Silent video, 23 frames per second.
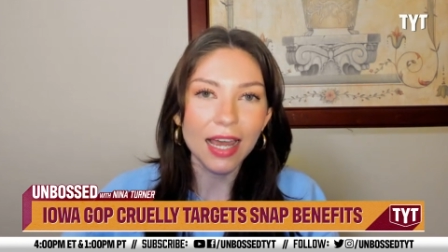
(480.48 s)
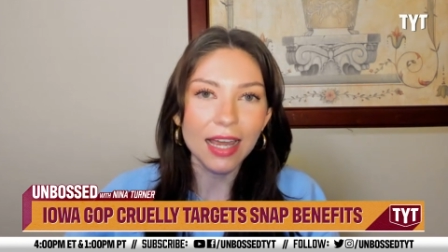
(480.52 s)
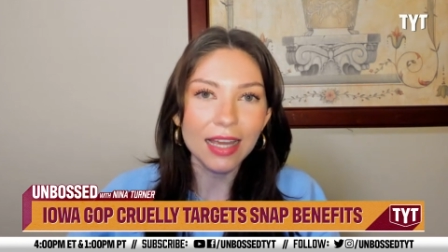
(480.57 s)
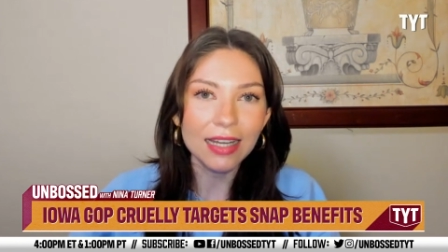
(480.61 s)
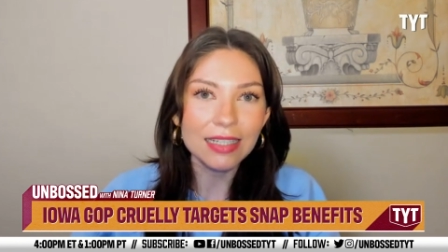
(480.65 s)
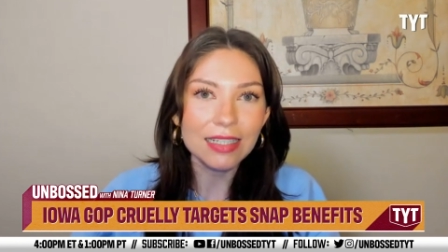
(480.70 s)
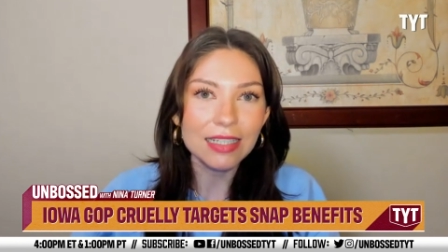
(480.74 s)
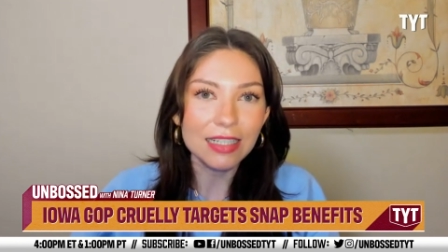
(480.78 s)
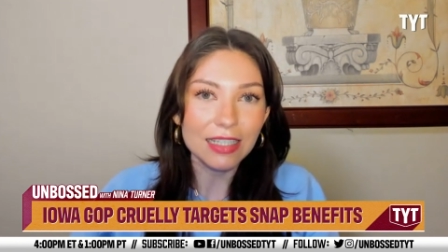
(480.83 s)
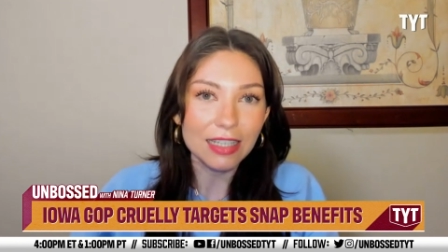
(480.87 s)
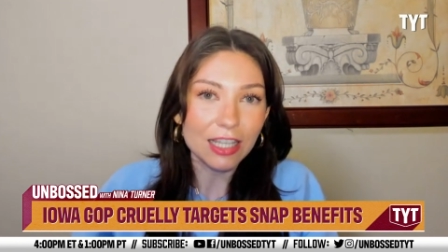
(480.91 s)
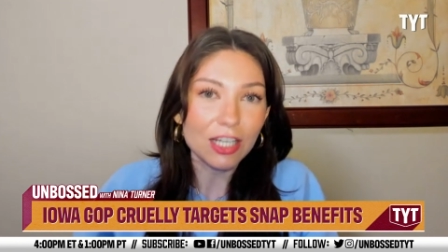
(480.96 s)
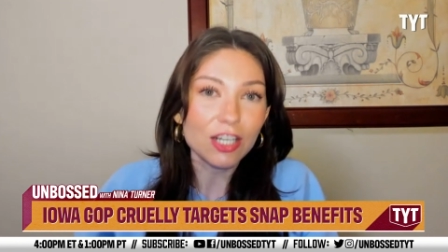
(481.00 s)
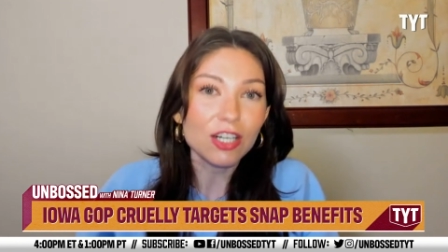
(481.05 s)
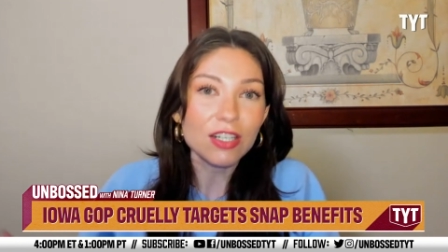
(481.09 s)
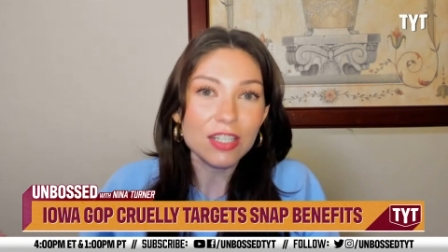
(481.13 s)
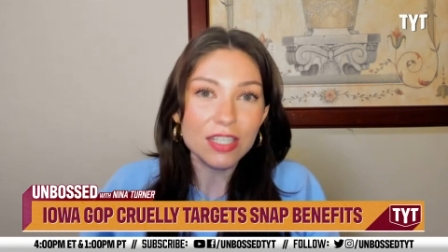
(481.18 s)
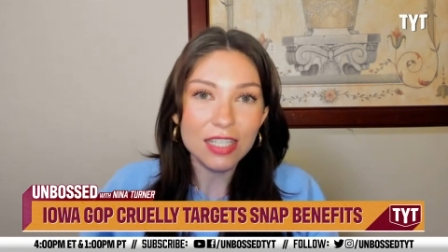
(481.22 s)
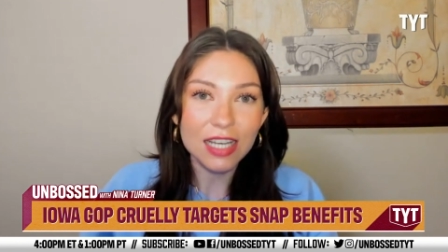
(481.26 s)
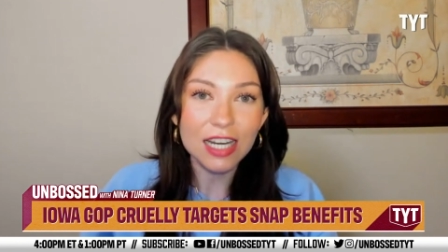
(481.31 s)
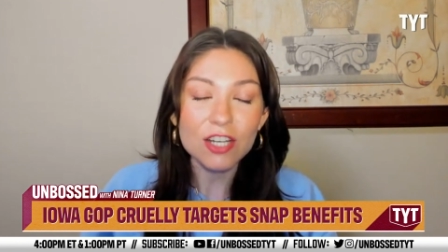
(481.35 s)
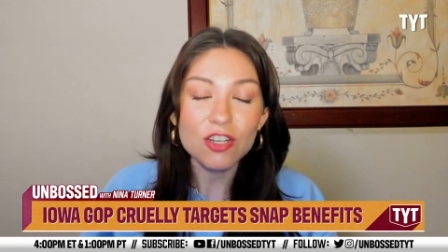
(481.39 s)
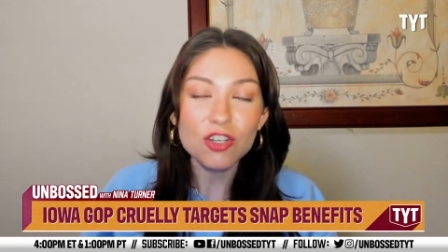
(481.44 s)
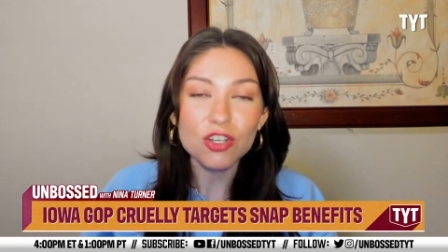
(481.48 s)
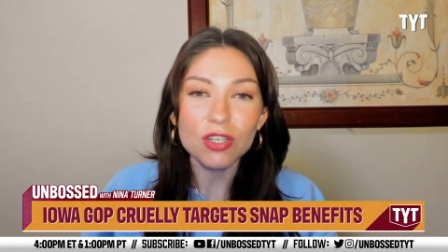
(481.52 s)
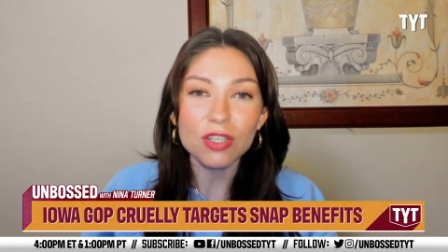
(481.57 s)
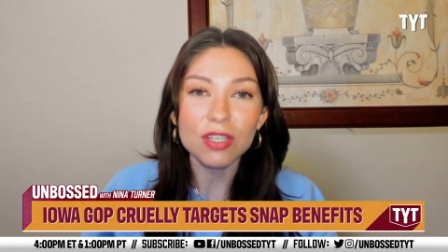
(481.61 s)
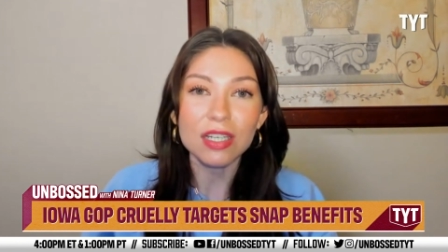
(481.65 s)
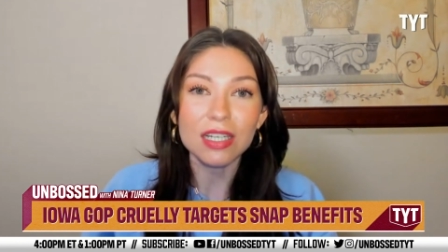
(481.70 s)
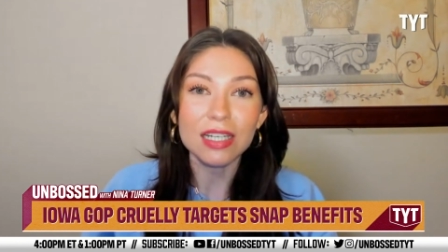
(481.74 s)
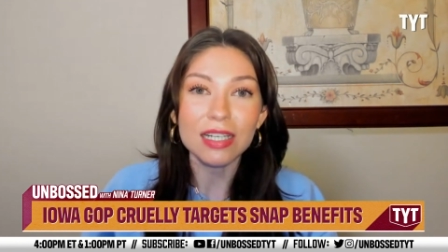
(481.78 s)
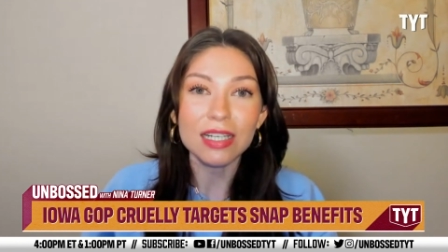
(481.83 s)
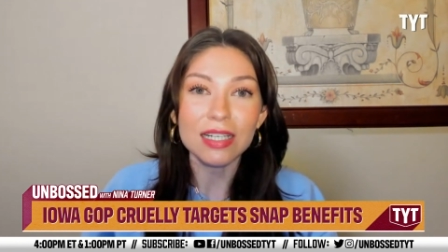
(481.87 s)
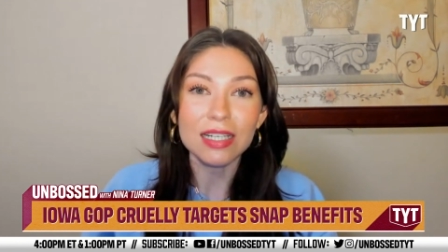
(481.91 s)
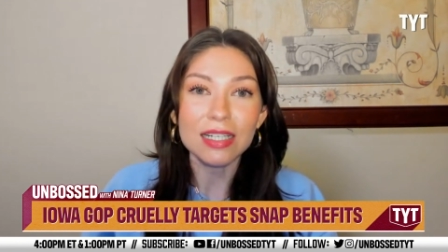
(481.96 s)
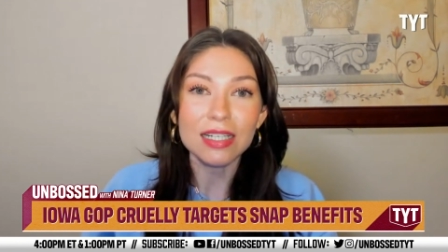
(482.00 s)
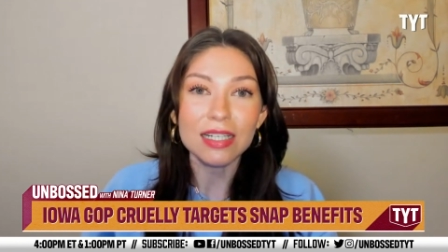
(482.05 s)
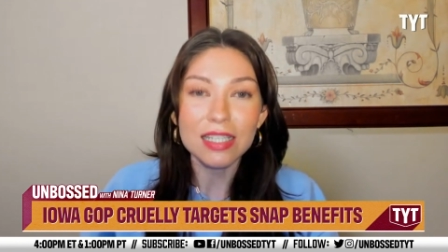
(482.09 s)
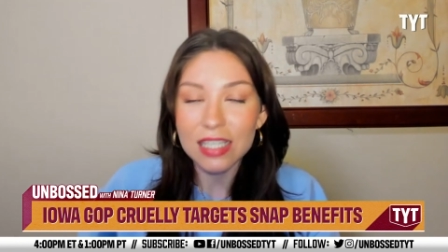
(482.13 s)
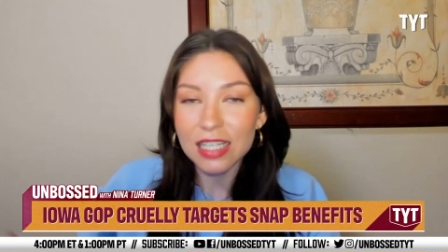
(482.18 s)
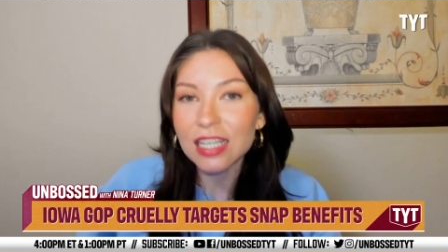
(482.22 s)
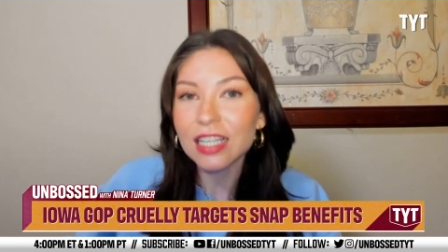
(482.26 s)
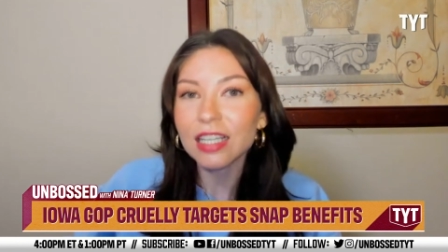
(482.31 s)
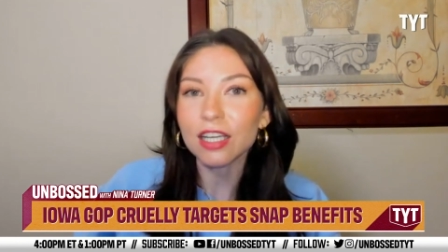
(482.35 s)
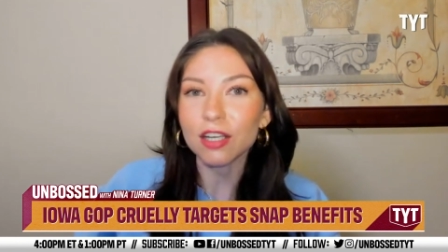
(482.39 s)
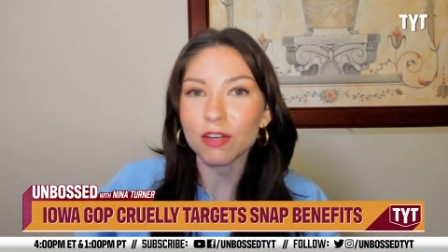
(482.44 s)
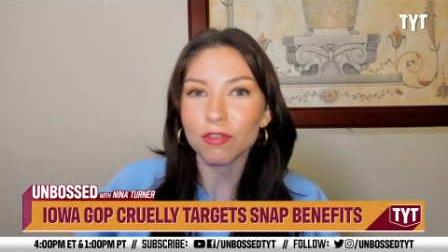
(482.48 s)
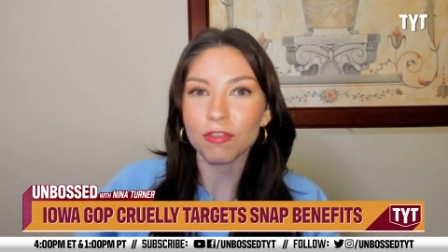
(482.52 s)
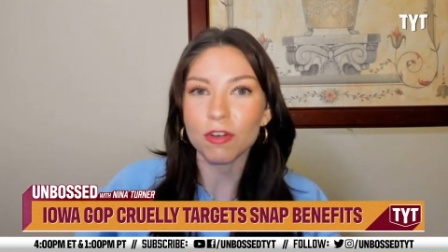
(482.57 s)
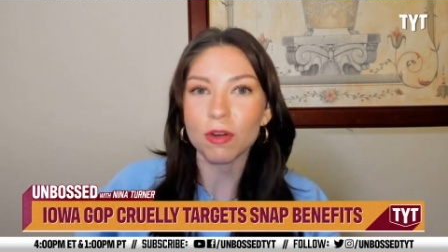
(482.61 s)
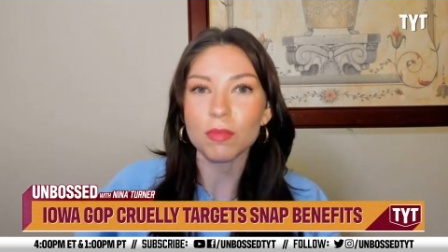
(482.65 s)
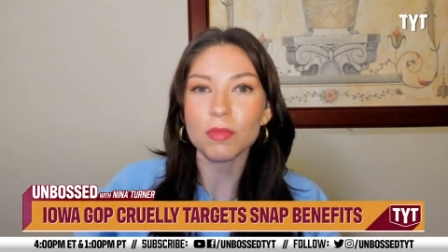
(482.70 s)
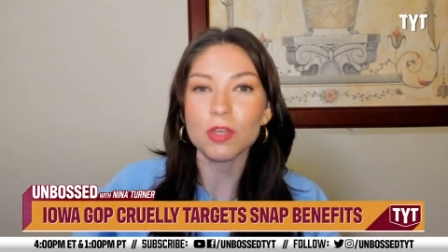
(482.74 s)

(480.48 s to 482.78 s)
And they're essentially stealing from